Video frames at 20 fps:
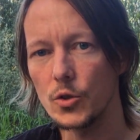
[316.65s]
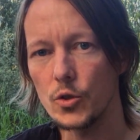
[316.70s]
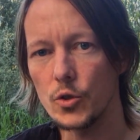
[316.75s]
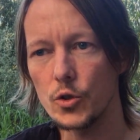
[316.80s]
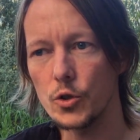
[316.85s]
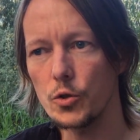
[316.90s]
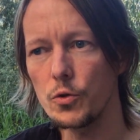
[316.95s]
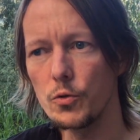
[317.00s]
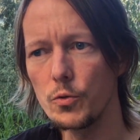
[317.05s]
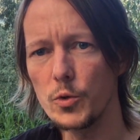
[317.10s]

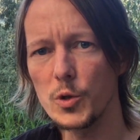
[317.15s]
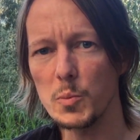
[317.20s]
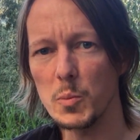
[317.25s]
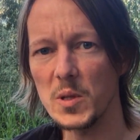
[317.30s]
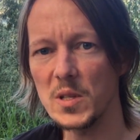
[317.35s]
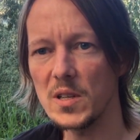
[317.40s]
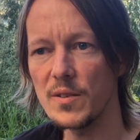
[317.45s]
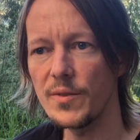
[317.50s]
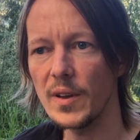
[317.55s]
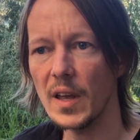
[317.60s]
two
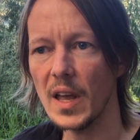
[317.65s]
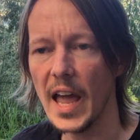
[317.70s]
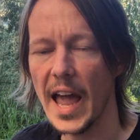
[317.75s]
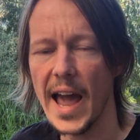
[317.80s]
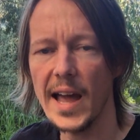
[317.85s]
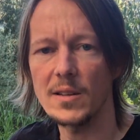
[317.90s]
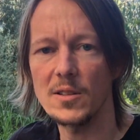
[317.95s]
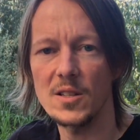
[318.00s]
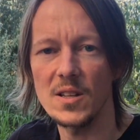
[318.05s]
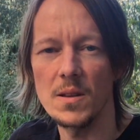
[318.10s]
specific
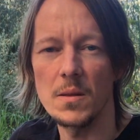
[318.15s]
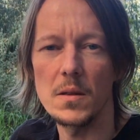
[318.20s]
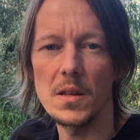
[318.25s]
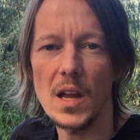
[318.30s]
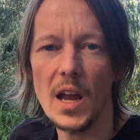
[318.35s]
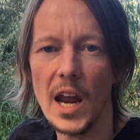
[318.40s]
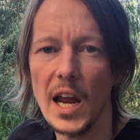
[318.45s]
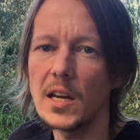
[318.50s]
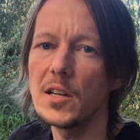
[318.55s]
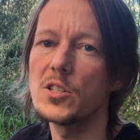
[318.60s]
cats in the
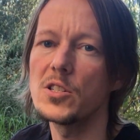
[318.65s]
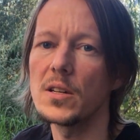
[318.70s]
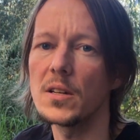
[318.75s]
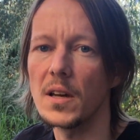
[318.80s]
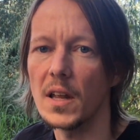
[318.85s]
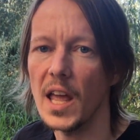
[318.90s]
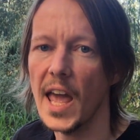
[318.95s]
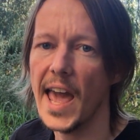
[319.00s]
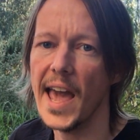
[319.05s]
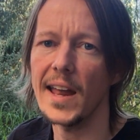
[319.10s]

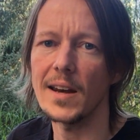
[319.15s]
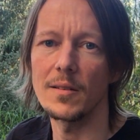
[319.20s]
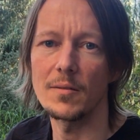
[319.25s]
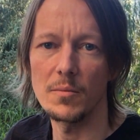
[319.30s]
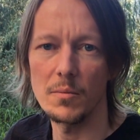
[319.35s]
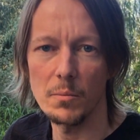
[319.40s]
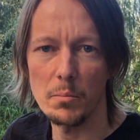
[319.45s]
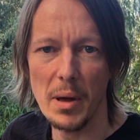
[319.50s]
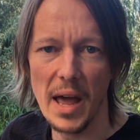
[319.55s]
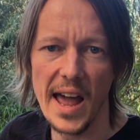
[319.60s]
ancient cat
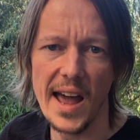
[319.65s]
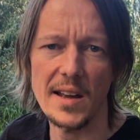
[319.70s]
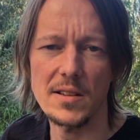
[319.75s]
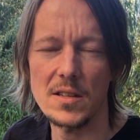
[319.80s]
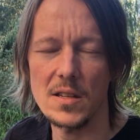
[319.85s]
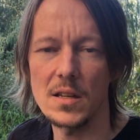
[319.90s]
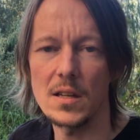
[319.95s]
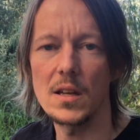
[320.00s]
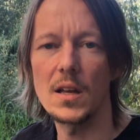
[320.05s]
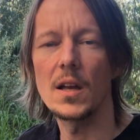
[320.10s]

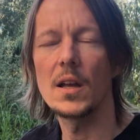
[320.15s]
past,